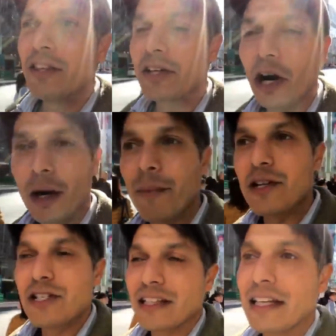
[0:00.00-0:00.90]
the
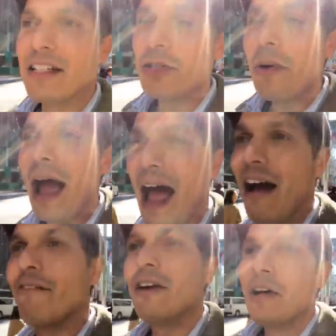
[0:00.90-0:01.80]
garbage that they do
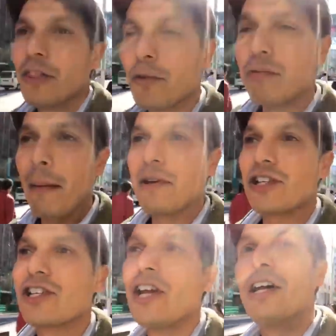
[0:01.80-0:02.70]
have the
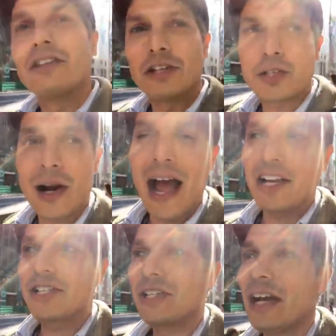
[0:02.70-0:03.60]
rubbish, the
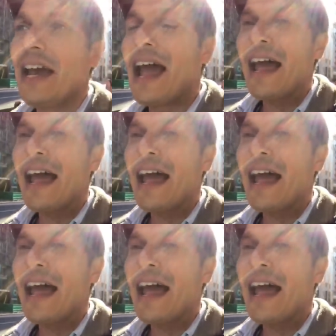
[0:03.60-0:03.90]
trash.